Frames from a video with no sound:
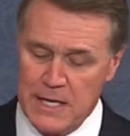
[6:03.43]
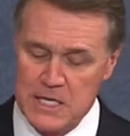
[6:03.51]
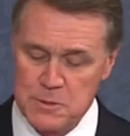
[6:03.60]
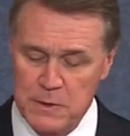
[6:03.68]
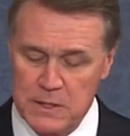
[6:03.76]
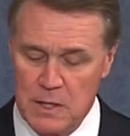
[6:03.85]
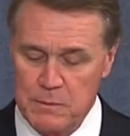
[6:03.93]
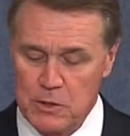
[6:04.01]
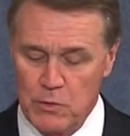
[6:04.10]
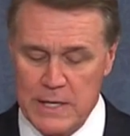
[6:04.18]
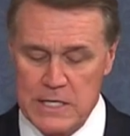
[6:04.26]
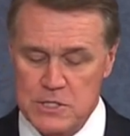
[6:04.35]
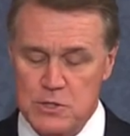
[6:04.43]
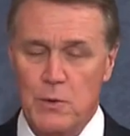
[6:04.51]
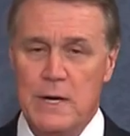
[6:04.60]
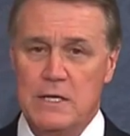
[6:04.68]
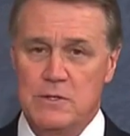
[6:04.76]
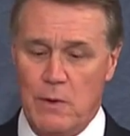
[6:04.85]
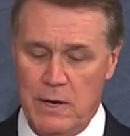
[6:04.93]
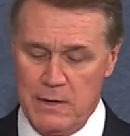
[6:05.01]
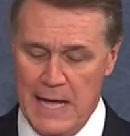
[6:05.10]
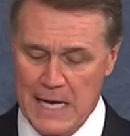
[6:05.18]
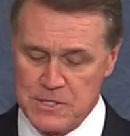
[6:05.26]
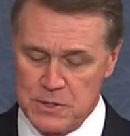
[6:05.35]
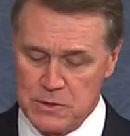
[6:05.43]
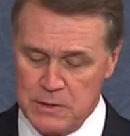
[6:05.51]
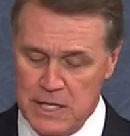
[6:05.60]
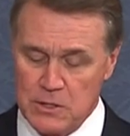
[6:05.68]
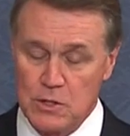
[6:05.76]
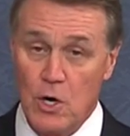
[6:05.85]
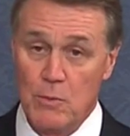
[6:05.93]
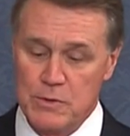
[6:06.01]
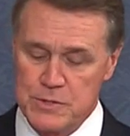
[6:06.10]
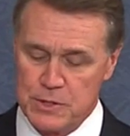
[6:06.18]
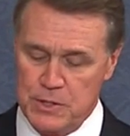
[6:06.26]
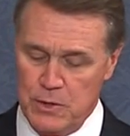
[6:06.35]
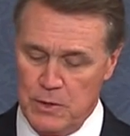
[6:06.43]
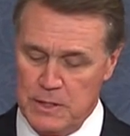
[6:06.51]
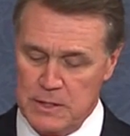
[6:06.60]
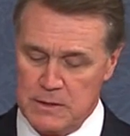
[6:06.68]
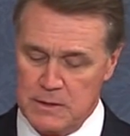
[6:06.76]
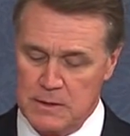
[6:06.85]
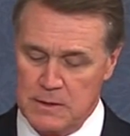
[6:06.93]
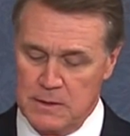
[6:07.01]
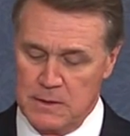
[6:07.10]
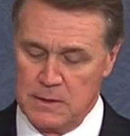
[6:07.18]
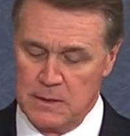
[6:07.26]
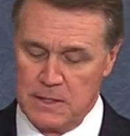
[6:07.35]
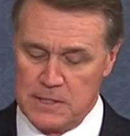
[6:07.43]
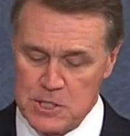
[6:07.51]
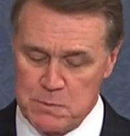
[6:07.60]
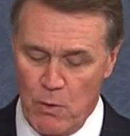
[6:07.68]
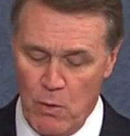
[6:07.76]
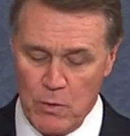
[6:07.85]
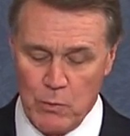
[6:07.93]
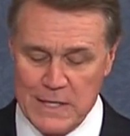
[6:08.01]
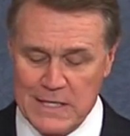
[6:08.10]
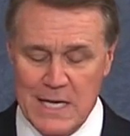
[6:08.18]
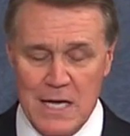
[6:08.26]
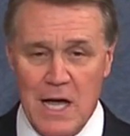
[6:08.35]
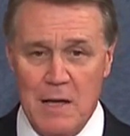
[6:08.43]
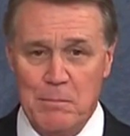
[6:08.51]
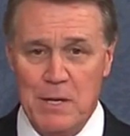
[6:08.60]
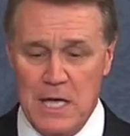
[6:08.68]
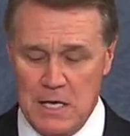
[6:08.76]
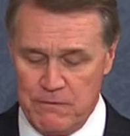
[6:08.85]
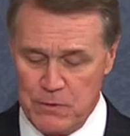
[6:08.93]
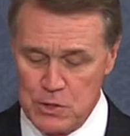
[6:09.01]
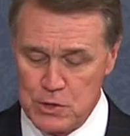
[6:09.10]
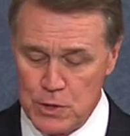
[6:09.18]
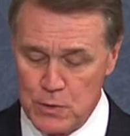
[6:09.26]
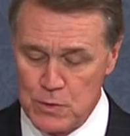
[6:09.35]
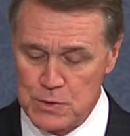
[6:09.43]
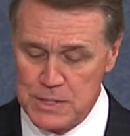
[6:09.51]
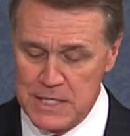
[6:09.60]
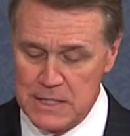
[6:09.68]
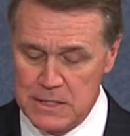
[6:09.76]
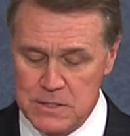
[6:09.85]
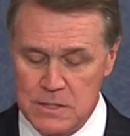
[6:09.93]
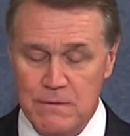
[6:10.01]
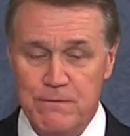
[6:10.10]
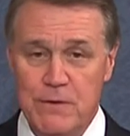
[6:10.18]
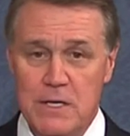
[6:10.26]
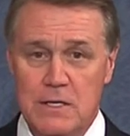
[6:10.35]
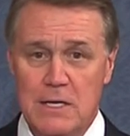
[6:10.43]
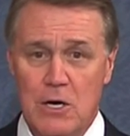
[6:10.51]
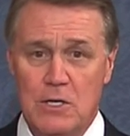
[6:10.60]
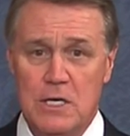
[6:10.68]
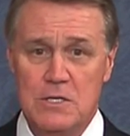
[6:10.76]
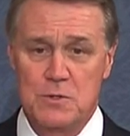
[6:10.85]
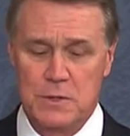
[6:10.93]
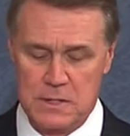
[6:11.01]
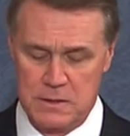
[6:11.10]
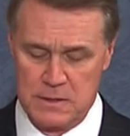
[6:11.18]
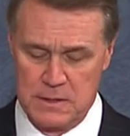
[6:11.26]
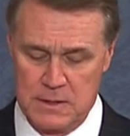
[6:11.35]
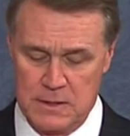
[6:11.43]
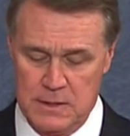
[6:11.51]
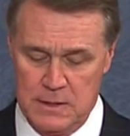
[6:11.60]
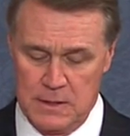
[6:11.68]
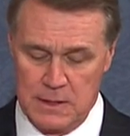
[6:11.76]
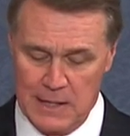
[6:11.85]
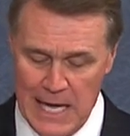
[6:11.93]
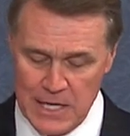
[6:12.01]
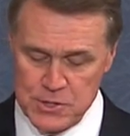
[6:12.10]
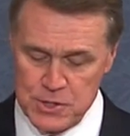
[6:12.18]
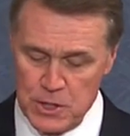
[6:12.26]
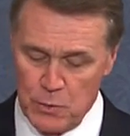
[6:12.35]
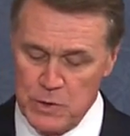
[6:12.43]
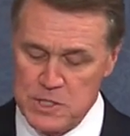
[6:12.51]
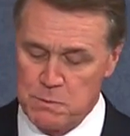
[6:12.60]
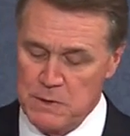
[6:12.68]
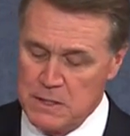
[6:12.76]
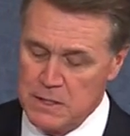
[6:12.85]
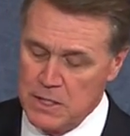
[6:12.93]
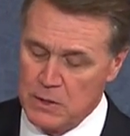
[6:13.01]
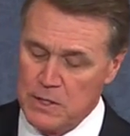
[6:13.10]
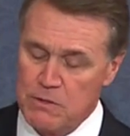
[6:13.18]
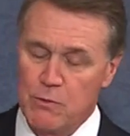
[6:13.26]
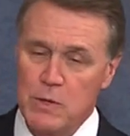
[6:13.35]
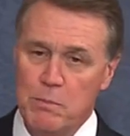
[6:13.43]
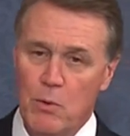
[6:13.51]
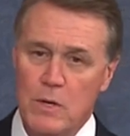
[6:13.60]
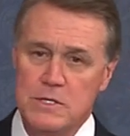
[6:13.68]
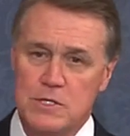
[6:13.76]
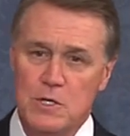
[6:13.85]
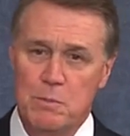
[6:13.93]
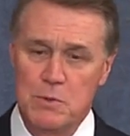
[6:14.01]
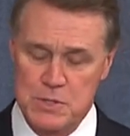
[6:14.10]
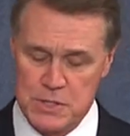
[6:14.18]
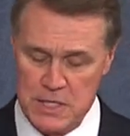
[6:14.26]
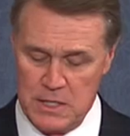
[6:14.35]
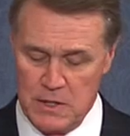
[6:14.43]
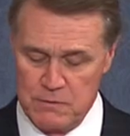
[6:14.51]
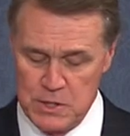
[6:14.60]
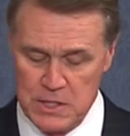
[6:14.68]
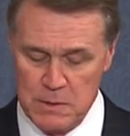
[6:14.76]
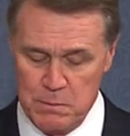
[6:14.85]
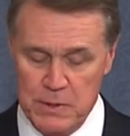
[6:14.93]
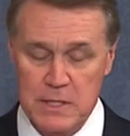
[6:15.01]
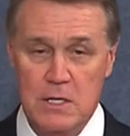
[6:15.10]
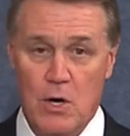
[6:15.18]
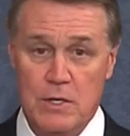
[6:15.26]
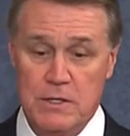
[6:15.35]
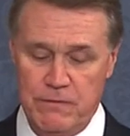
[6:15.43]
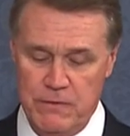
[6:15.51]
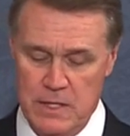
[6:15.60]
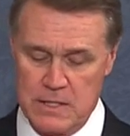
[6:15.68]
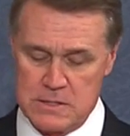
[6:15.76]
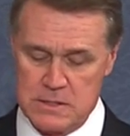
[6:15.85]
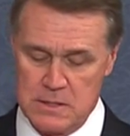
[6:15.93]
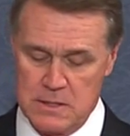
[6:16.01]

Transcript: has become the greatest threat to our national and global security. At this point, we cannot pay for the tools needed to defend our country. Last year, we spent nearly 3.2% of GDP on defense,